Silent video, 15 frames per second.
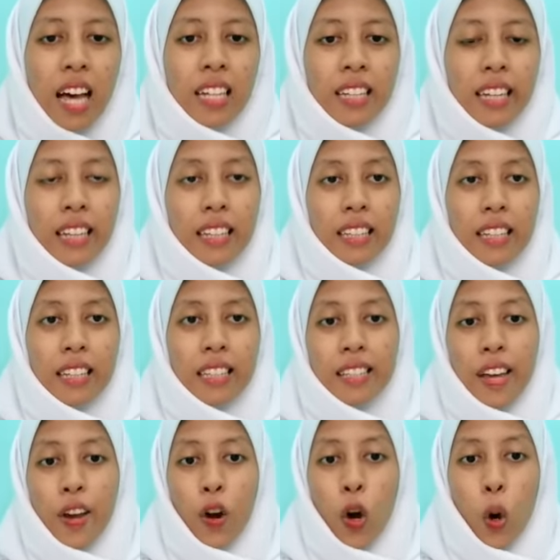that need
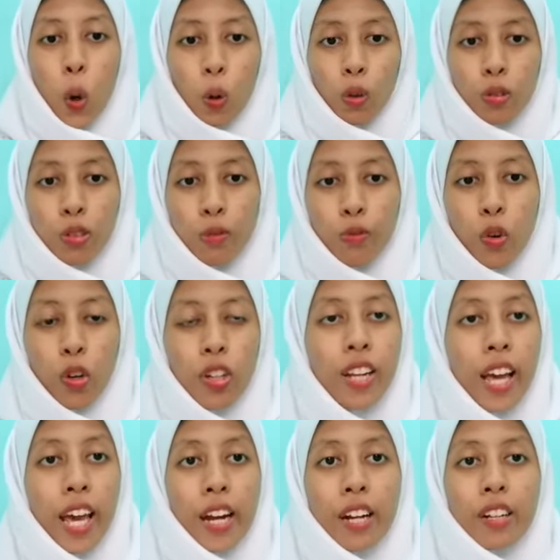their host for
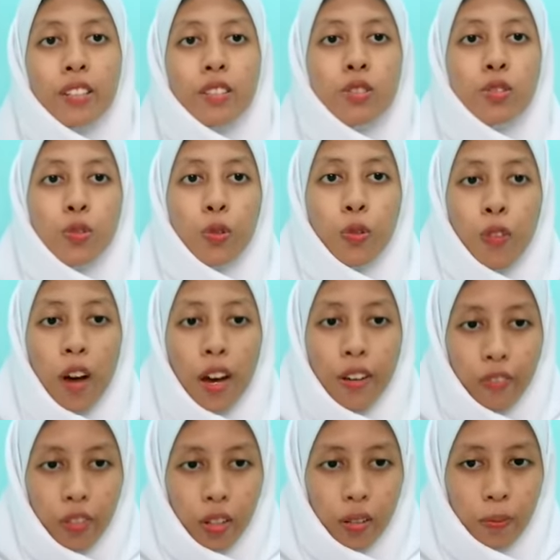their
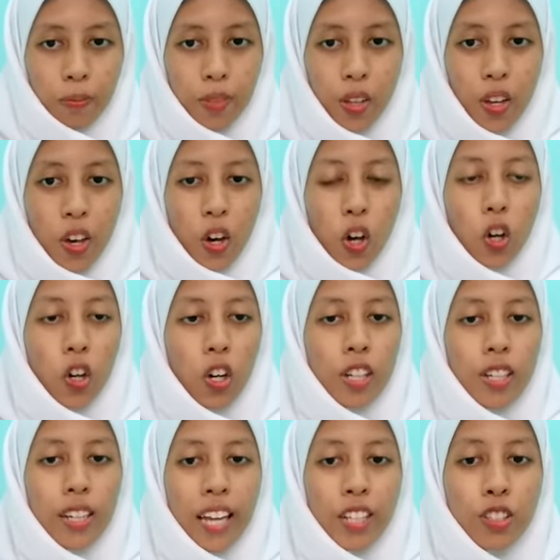survival, or
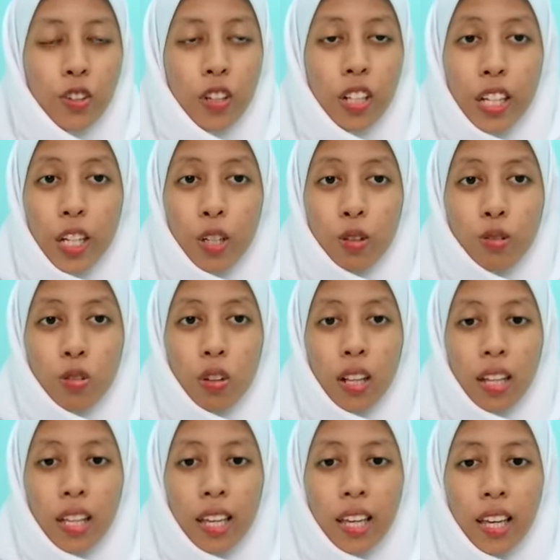naturally
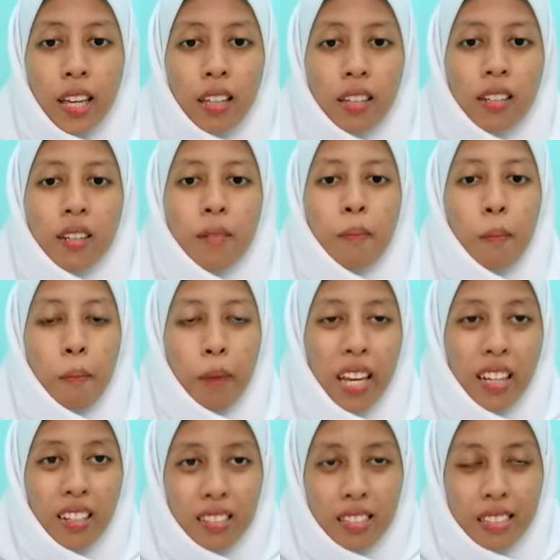usually in
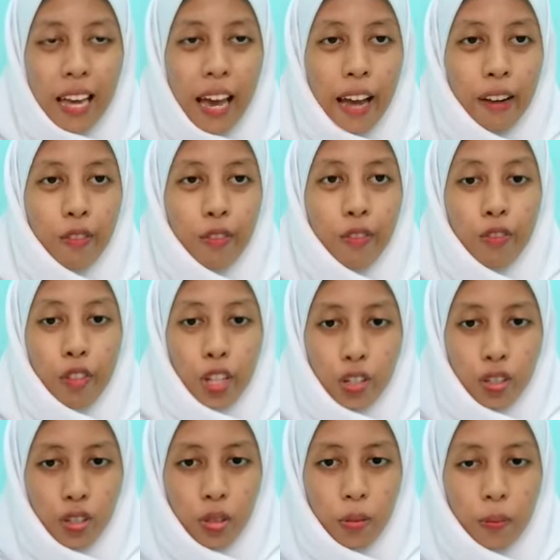pigs and
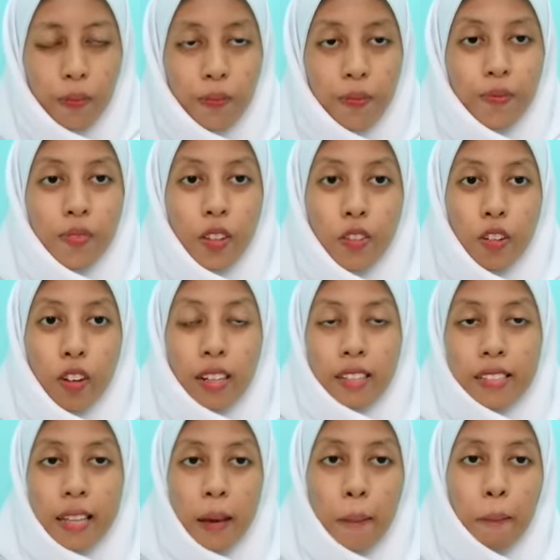fish. For
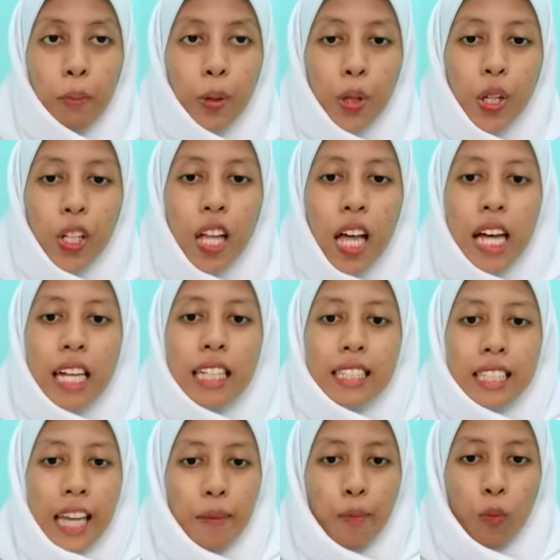example,
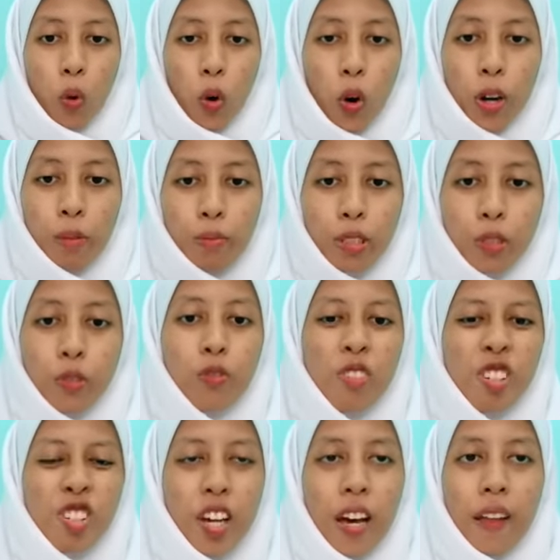tapeworms,
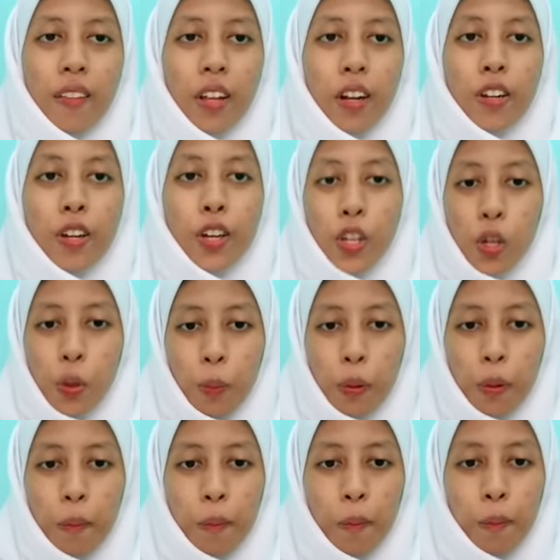which enter the
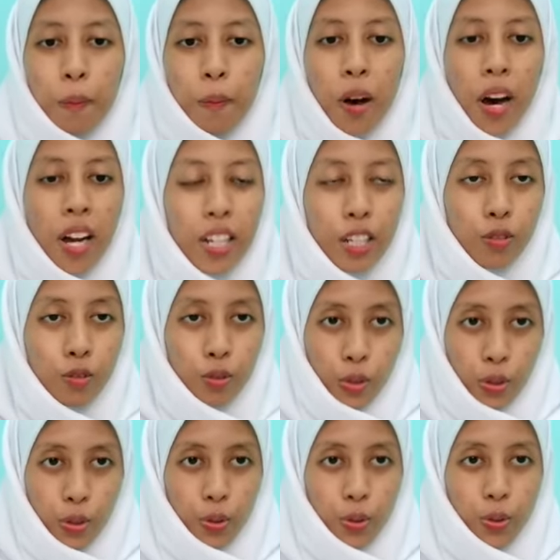human body
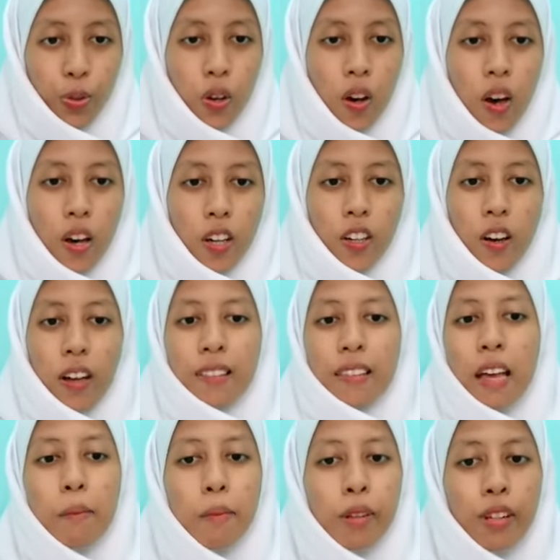through
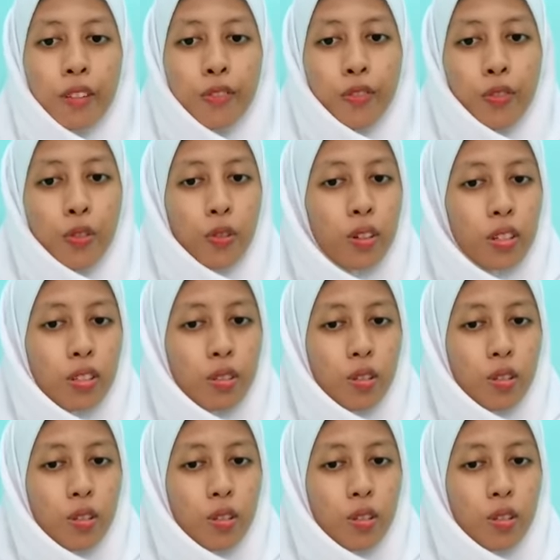contaminated food.